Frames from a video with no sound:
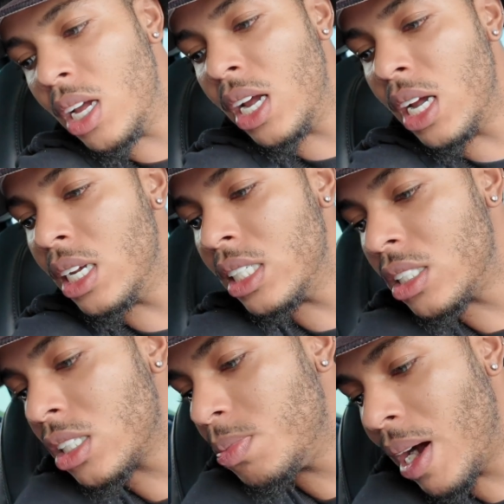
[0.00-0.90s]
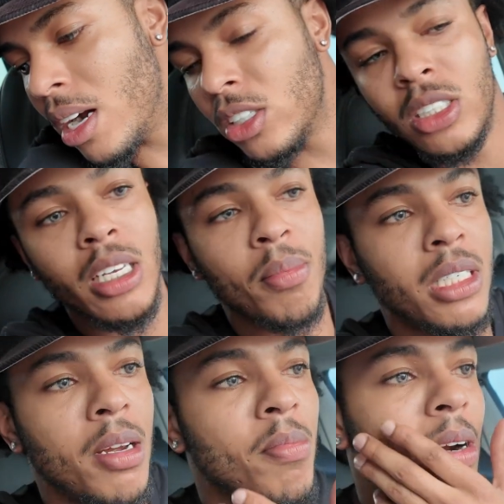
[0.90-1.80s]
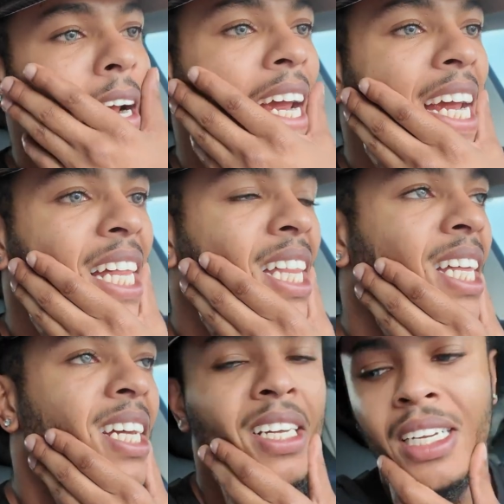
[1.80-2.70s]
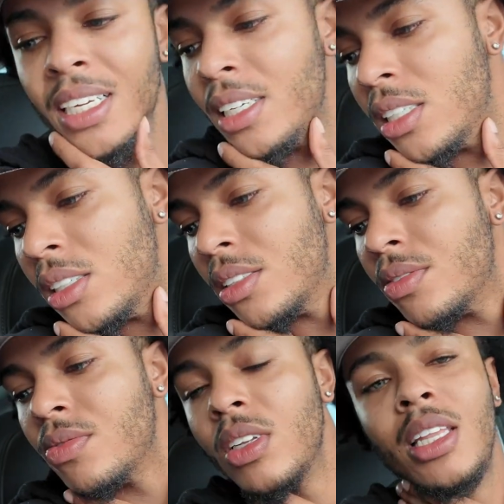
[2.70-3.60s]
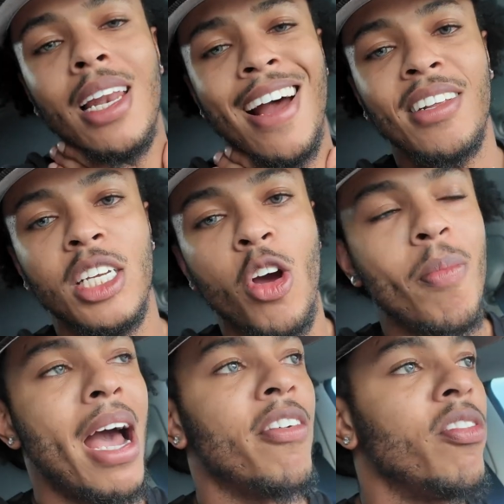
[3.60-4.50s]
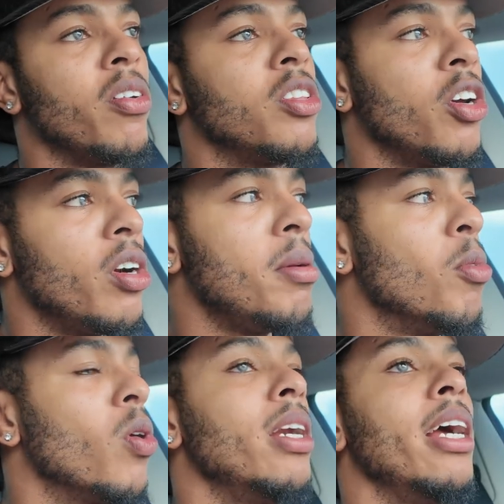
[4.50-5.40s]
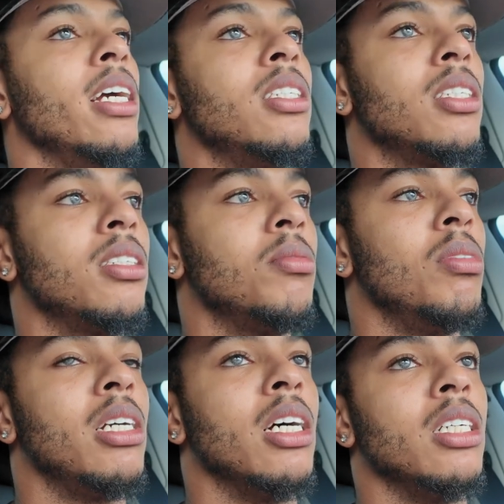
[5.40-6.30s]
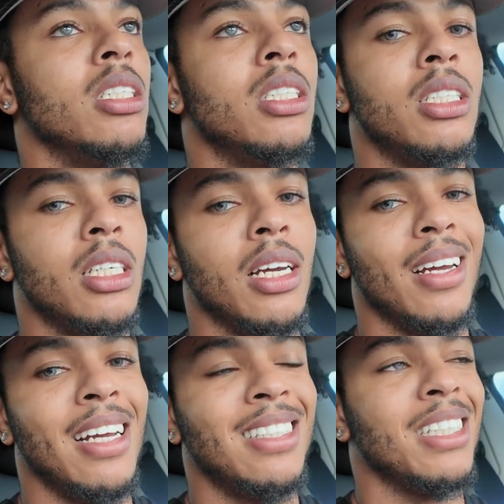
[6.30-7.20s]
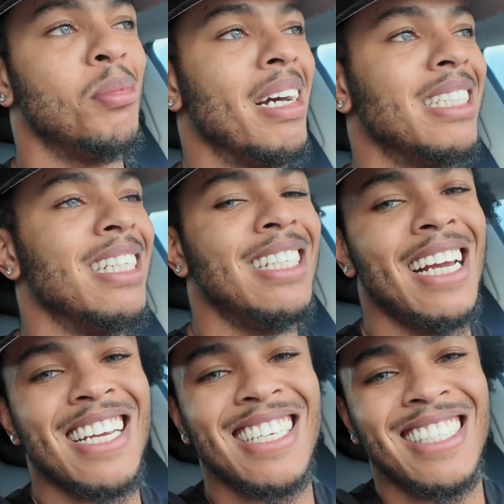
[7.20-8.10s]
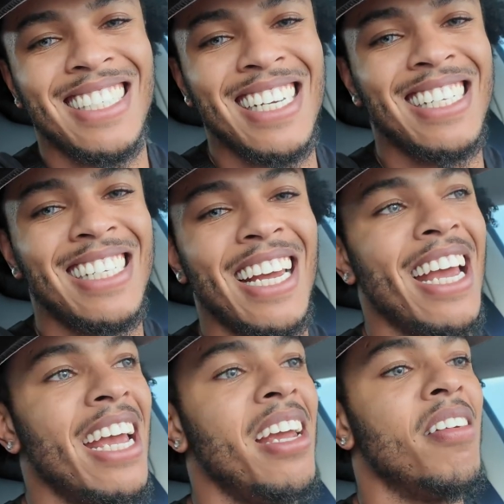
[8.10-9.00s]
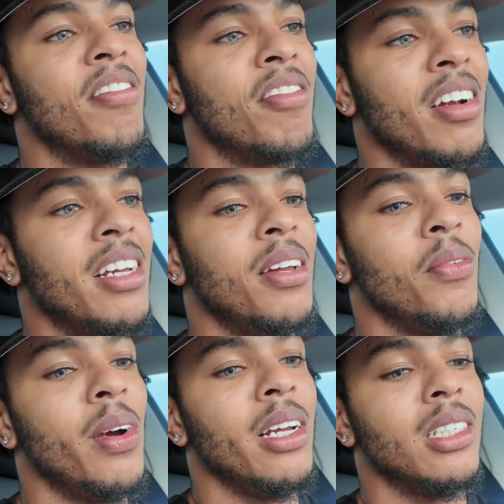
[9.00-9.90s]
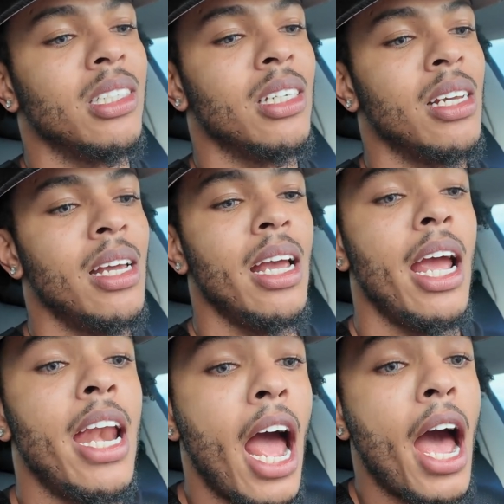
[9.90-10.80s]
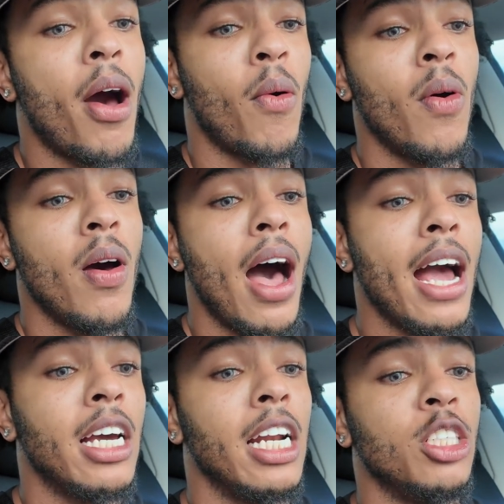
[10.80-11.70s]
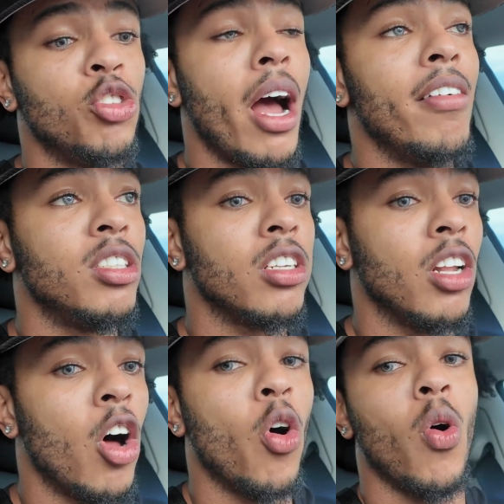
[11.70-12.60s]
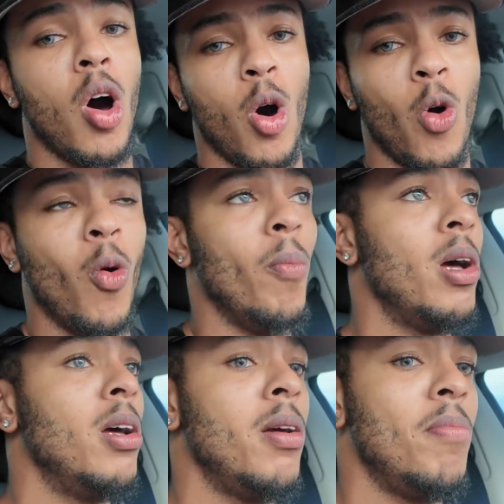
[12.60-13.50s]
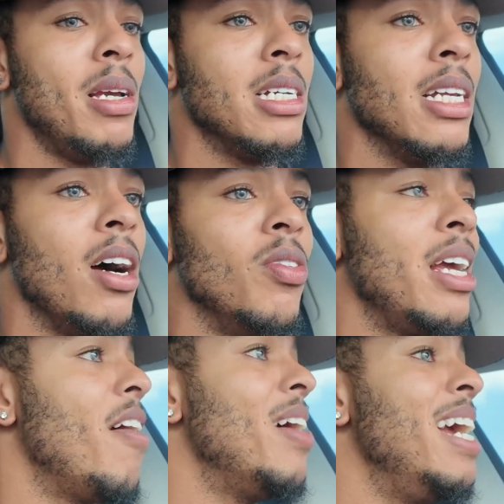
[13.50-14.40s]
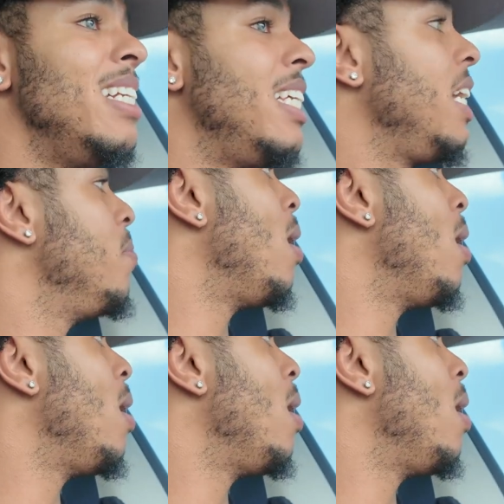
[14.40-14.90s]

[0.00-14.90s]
And this expires September 8th. And then I have to go back for 30 more days because it's expected to take 6 to 8 freaking weeks. And now I gotta drive slow home because I only have 18